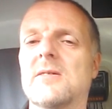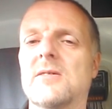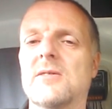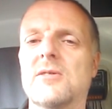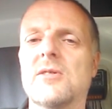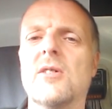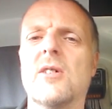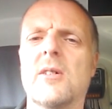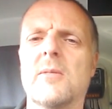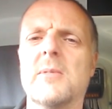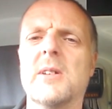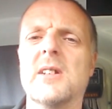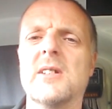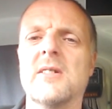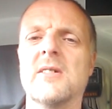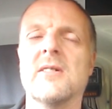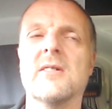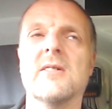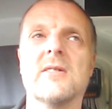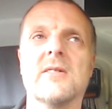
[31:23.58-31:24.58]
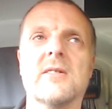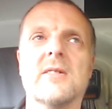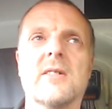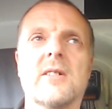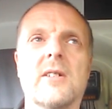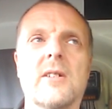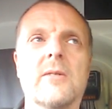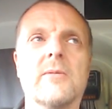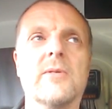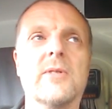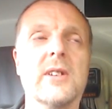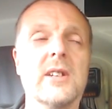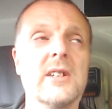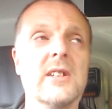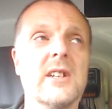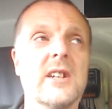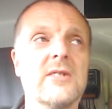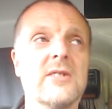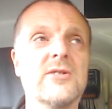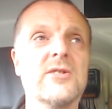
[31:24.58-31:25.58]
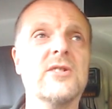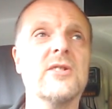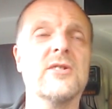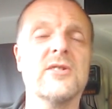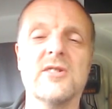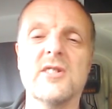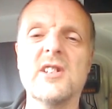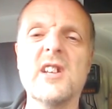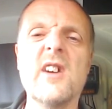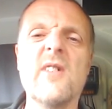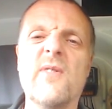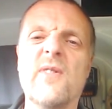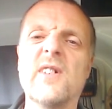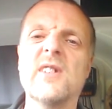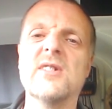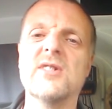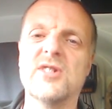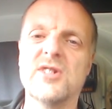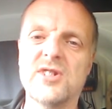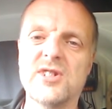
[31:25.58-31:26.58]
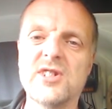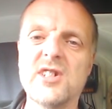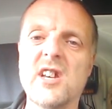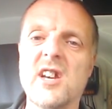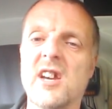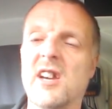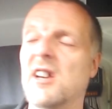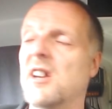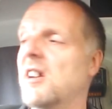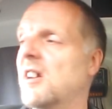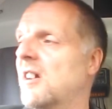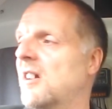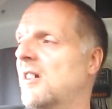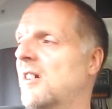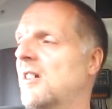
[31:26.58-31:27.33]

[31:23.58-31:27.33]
Do you know what I mean? I think that's just an effing sick.